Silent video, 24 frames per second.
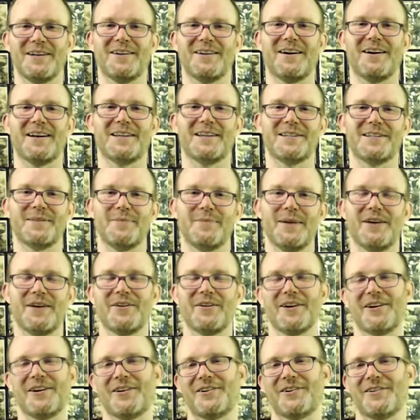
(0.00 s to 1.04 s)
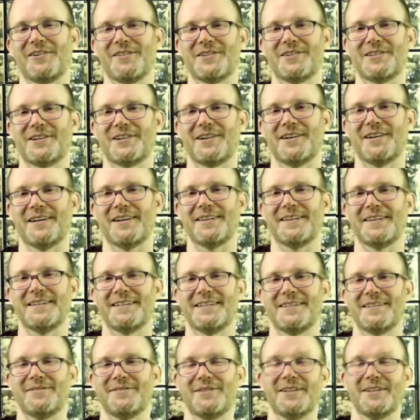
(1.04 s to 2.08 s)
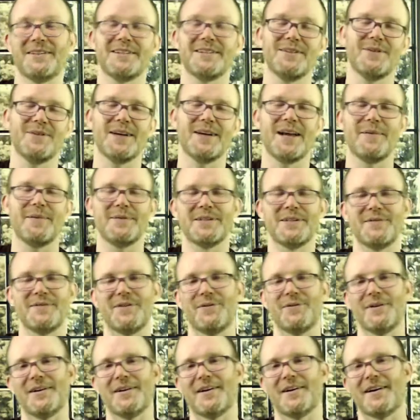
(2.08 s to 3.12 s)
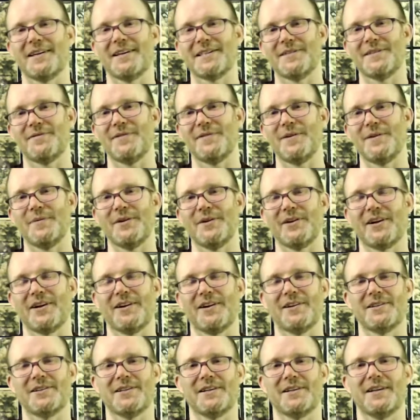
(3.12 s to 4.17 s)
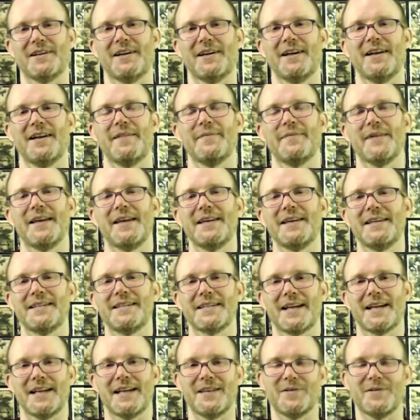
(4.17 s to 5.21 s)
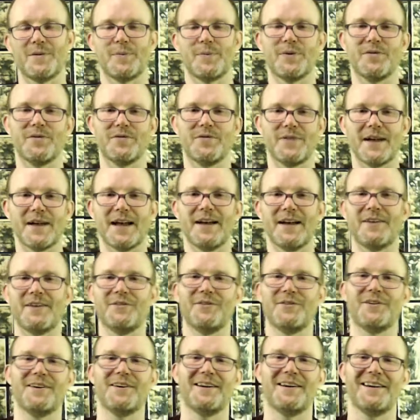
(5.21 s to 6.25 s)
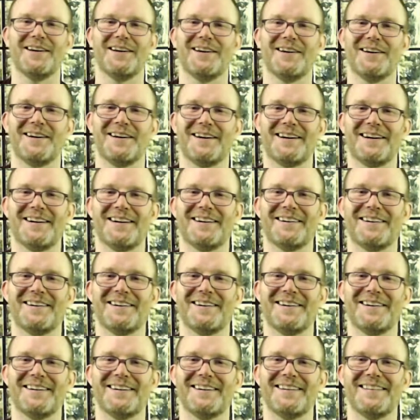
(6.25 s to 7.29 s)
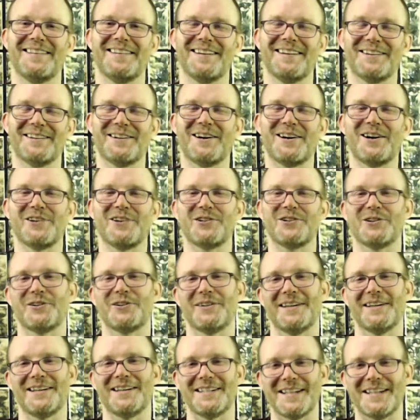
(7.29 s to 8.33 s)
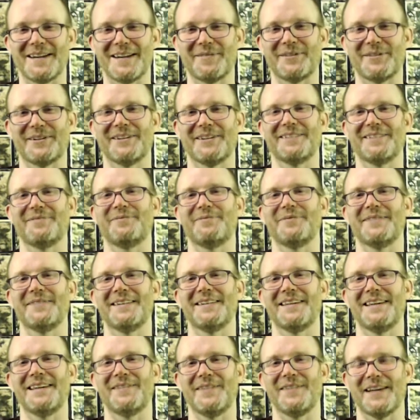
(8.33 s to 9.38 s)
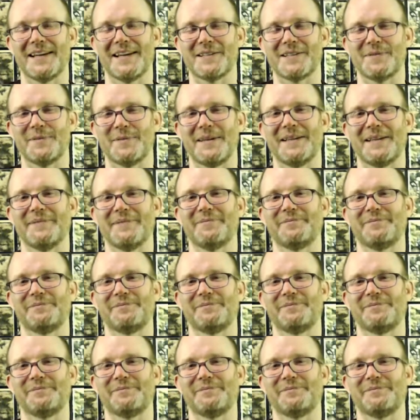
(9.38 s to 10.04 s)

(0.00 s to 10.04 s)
God as the male character in the song, and then, well, see what happens if you read God as the female character. And it is kind of a profound theological endeavor, if you ask me.